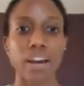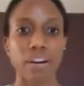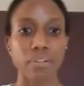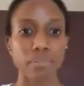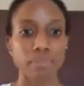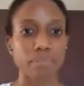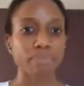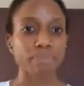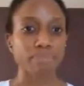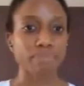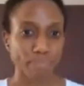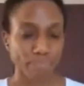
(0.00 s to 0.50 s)

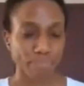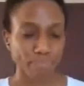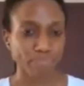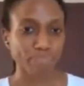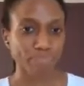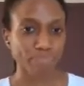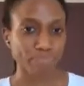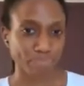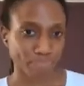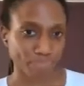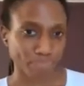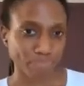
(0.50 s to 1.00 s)

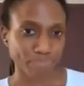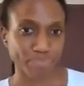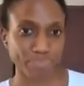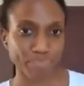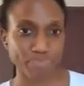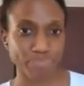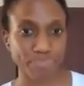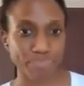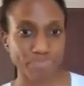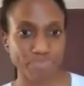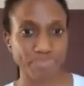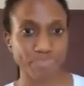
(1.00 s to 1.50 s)

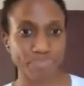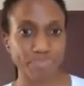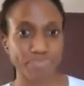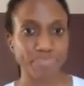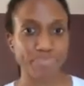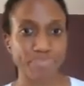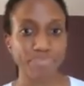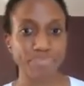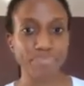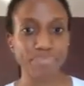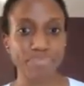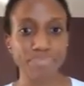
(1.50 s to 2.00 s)

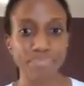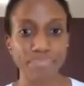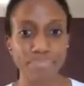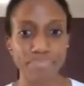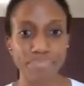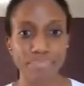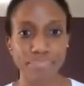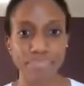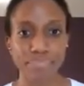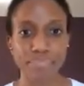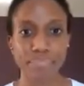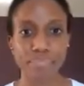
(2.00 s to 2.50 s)

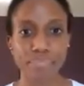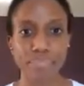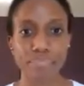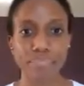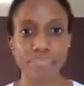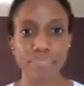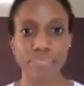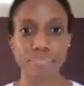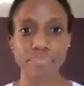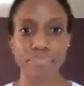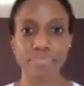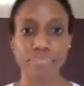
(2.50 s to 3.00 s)

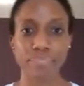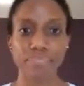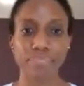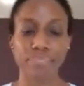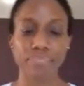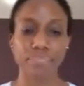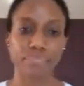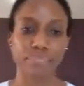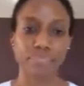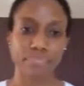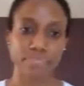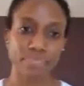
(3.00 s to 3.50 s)

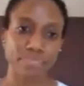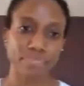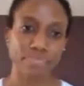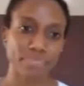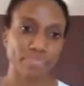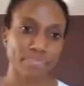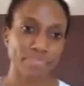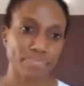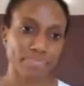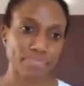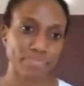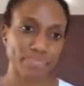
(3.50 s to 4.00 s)

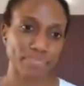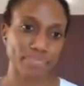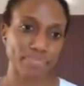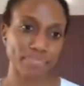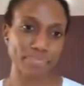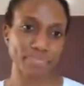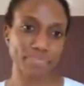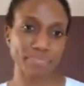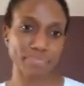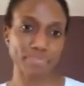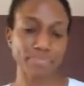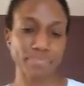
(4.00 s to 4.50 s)

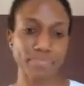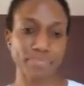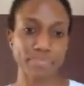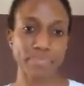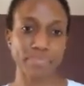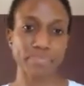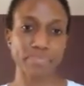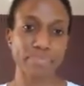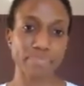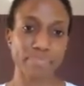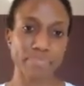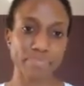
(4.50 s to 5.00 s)

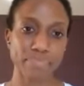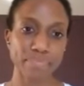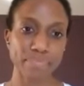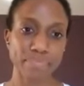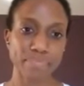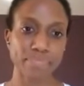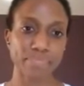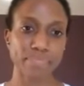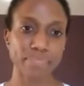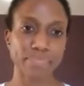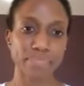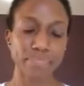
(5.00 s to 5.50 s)

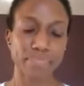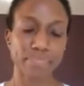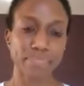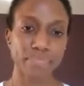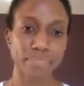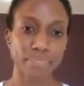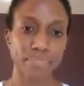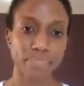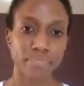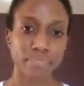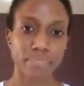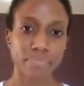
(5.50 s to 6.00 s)

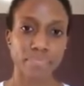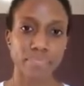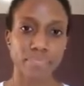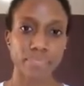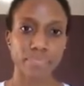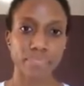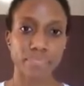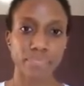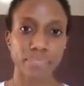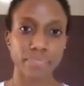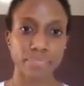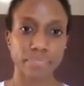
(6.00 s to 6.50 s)

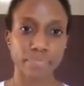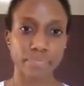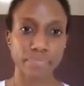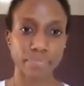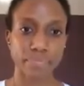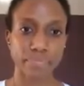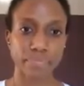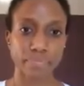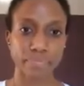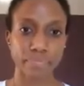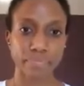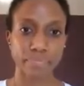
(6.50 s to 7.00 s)

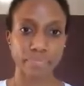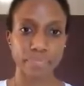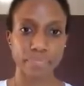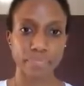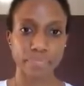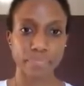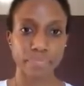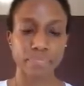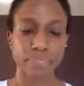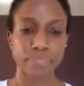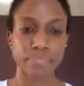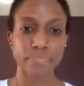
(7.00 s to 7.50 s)

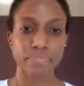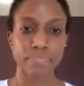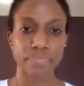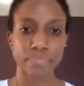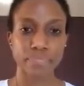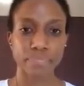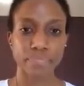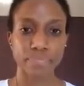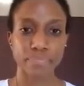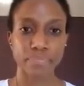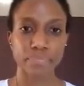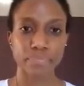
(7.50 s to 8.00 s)
[no speech]